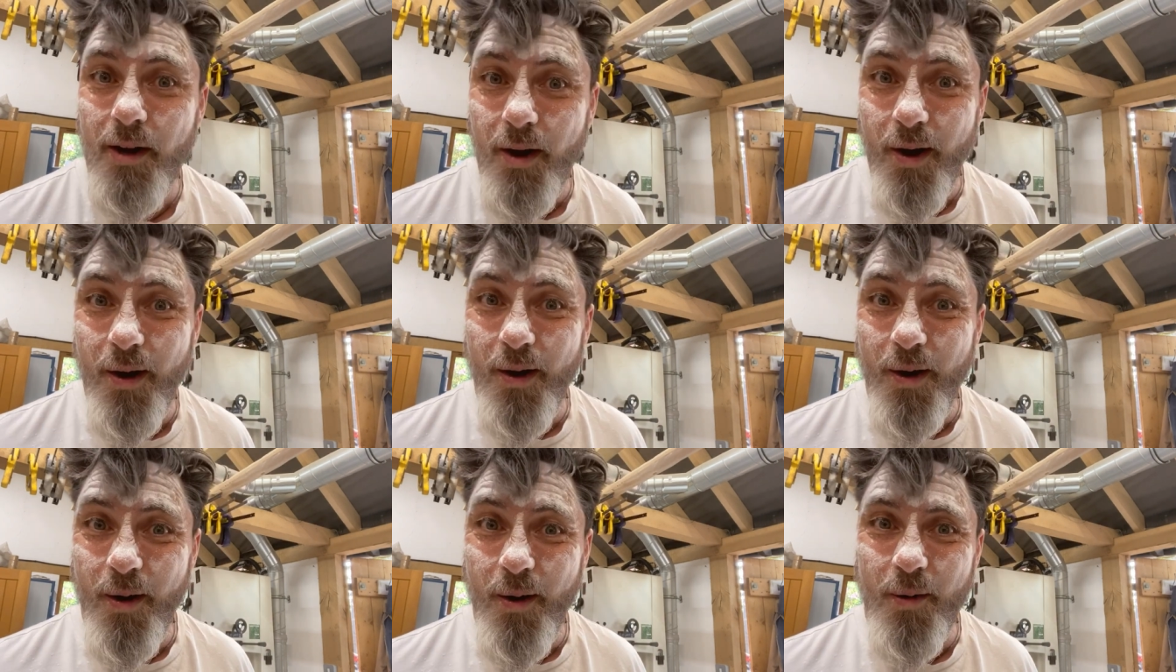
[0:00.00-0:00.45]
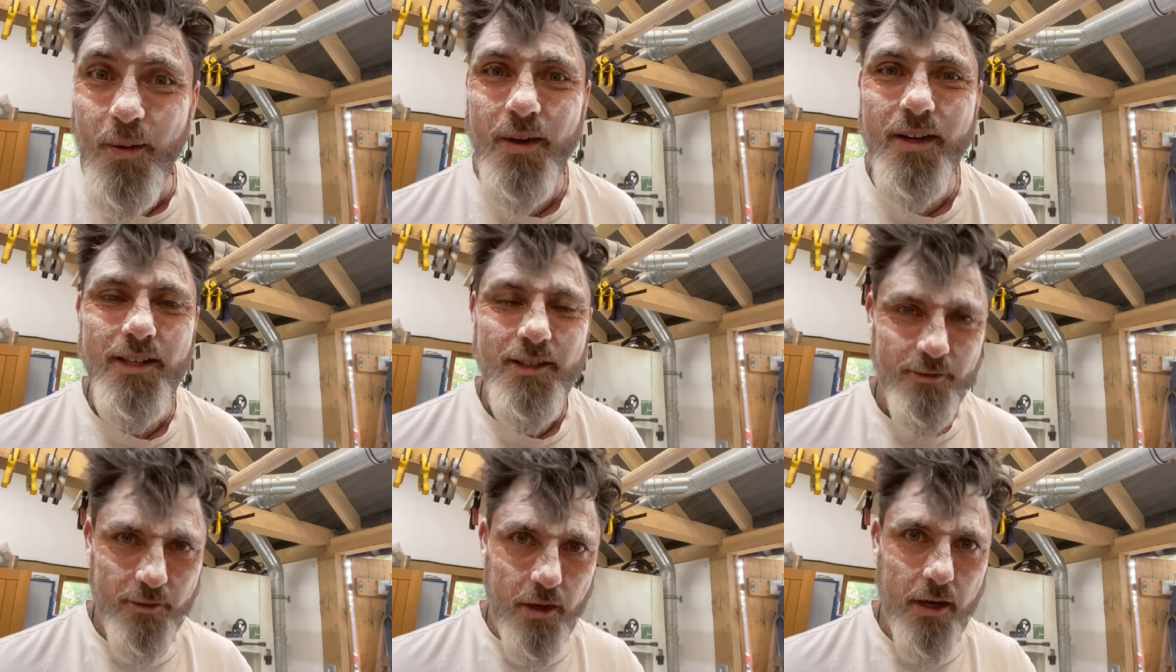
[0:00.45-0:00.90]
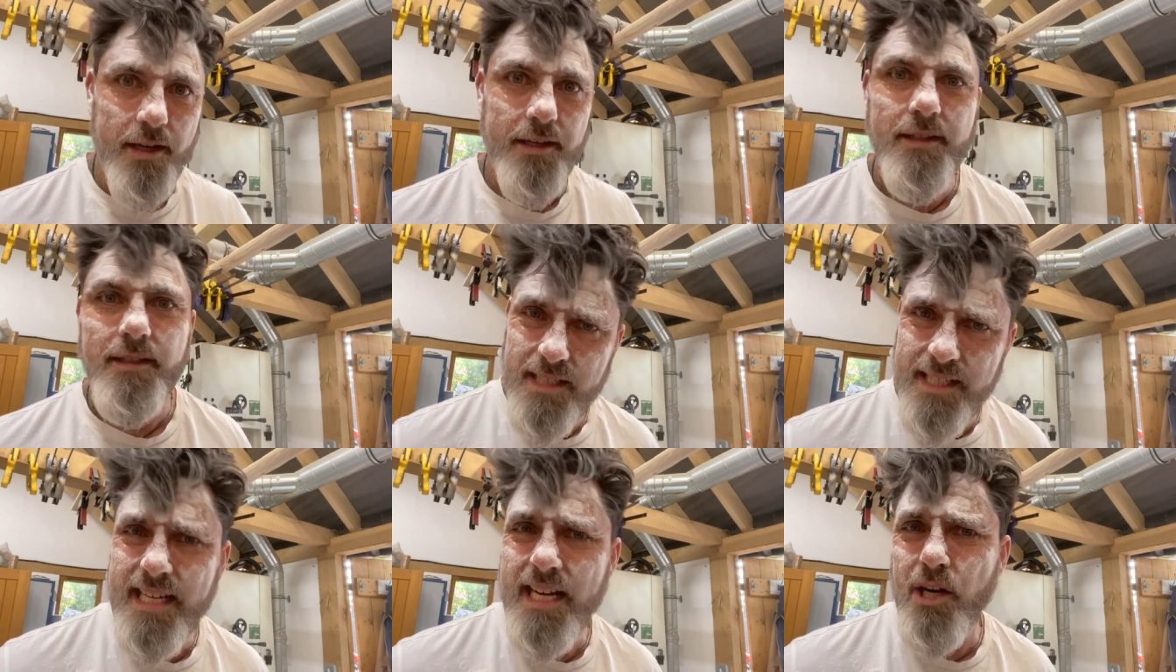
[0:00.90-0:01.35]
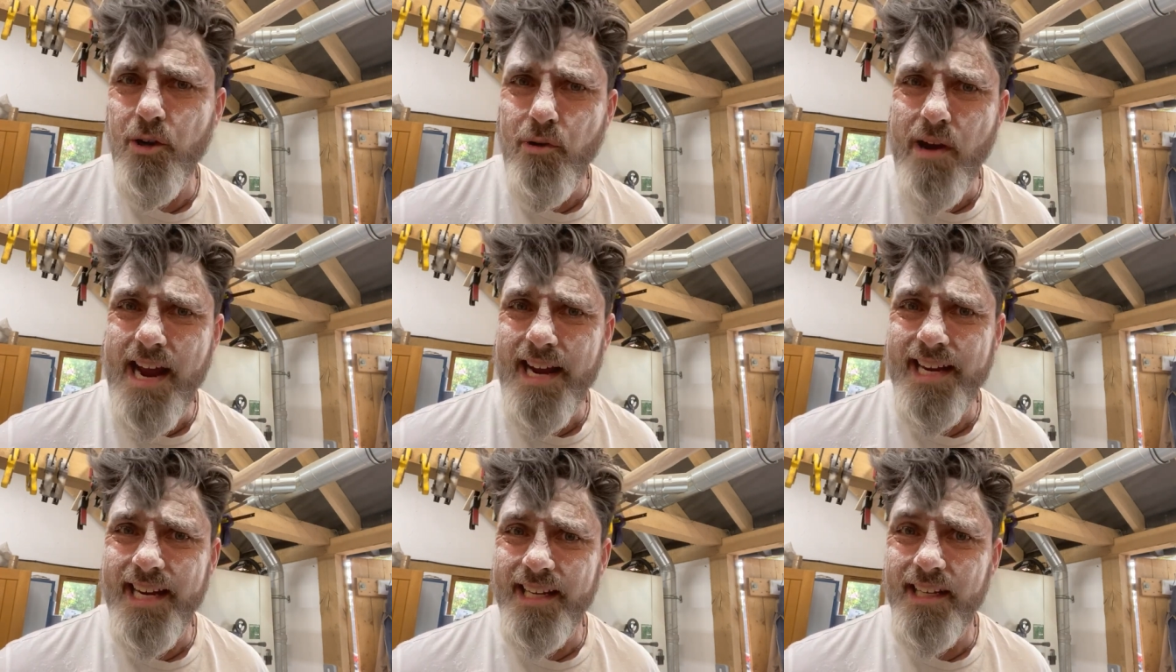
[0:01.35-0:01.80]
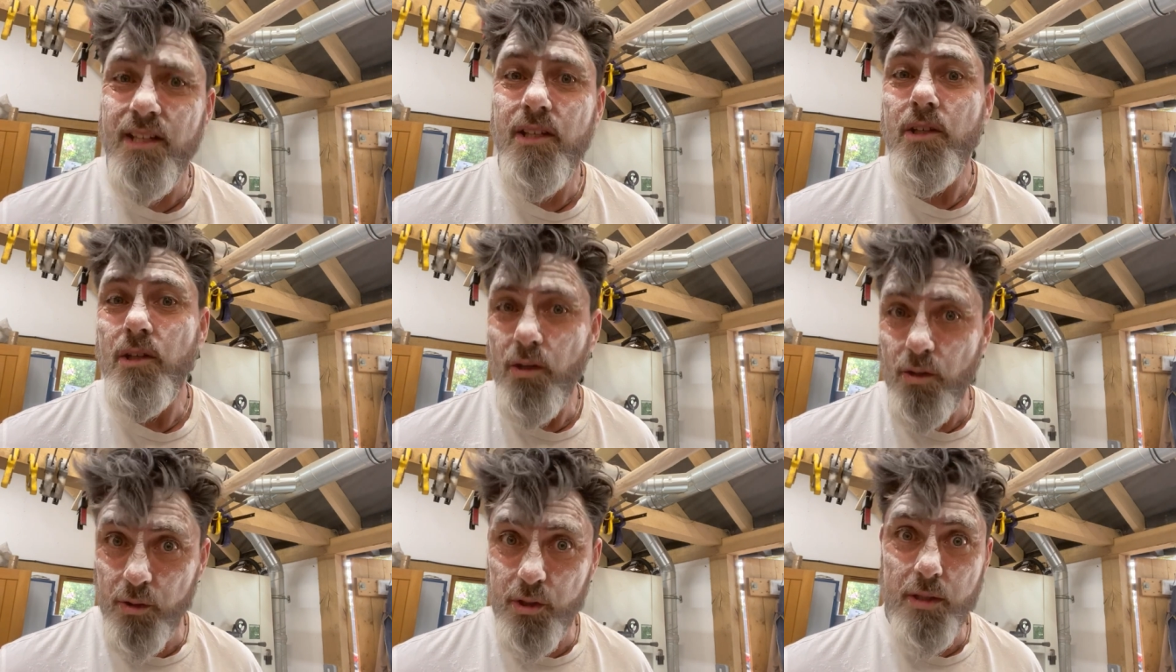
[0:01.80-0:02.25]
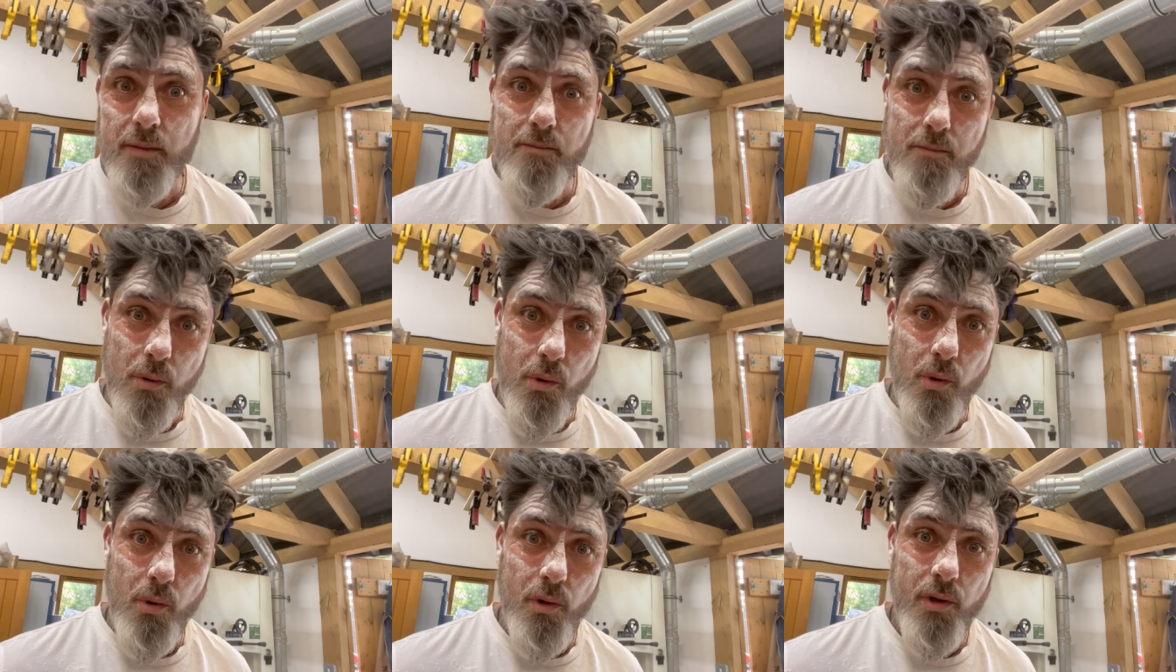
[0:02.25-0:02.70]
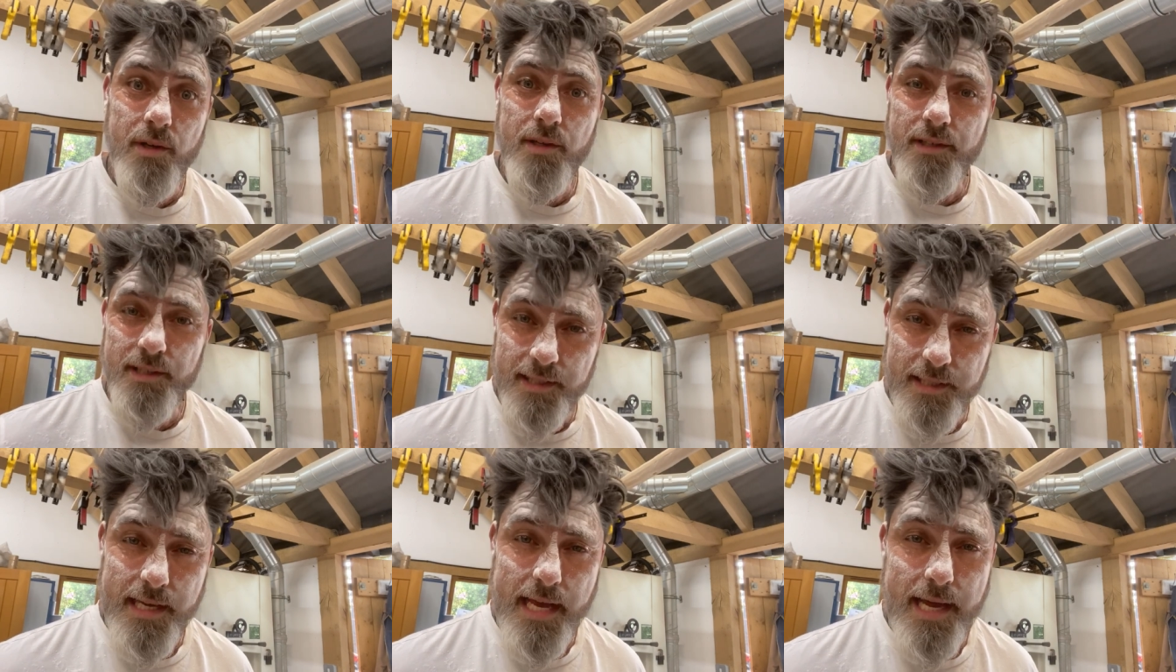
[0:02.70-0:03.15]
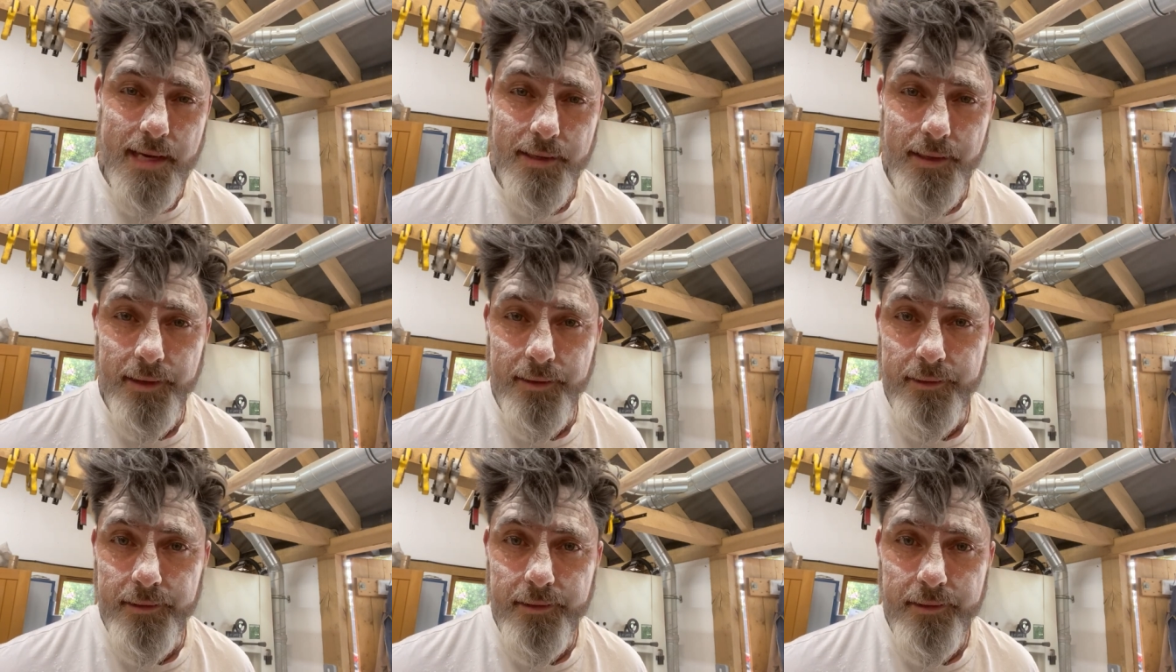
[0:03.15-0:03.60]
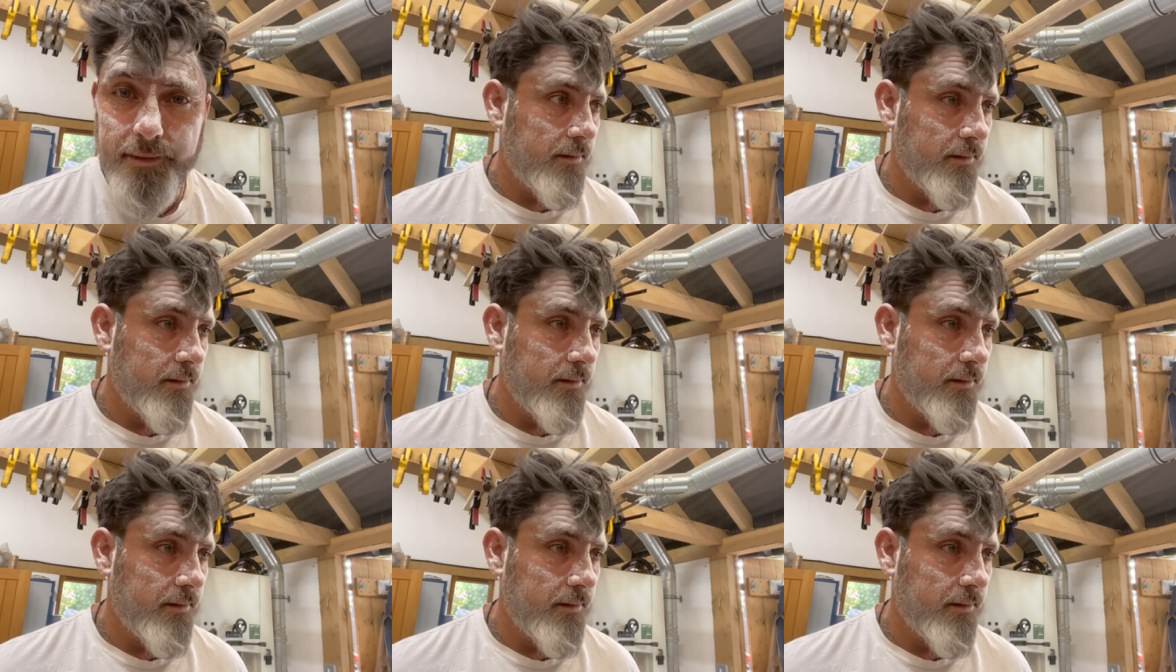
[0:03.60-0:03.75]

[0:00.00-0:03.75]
Ho ho! Right, let's get cracking on some more sanding.